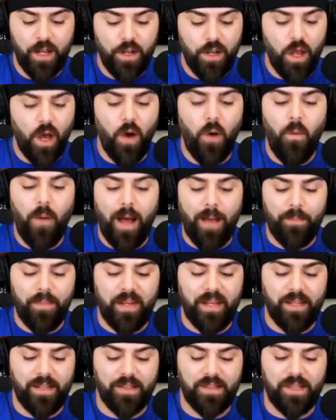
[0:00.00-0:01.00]
No
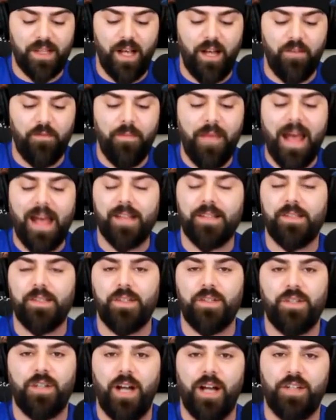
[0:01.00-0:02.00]
weapons of mass
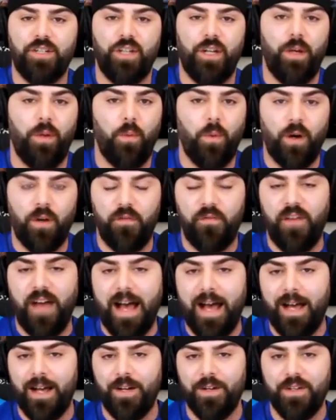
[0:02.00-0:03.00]
destruction were
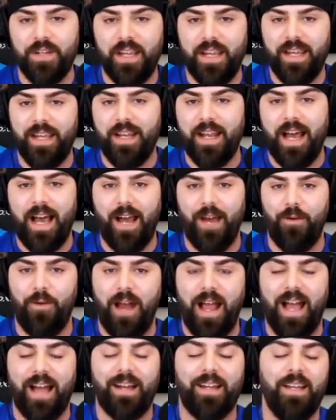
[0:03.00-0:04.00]
found in
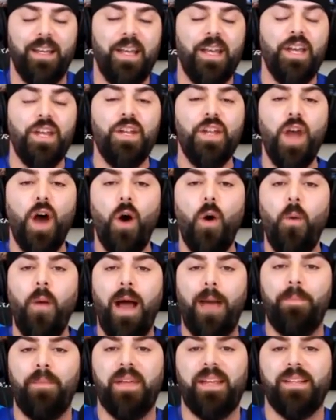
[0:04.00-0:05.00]
Iraq. No
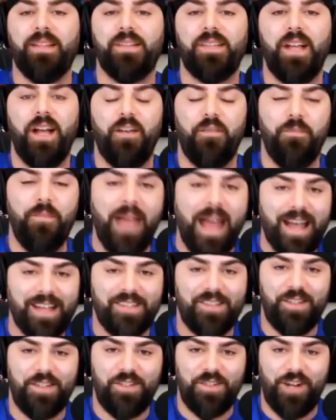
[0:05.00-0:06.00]
weapons of
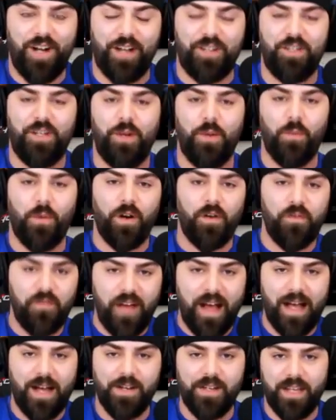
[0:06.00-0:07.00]
mass destruction were
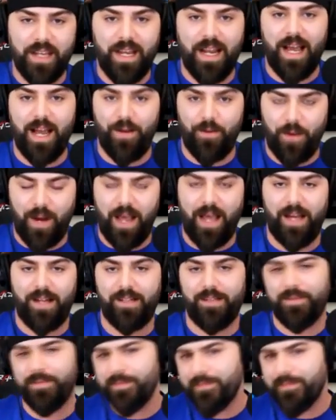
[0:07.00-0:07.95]
found in Iraq.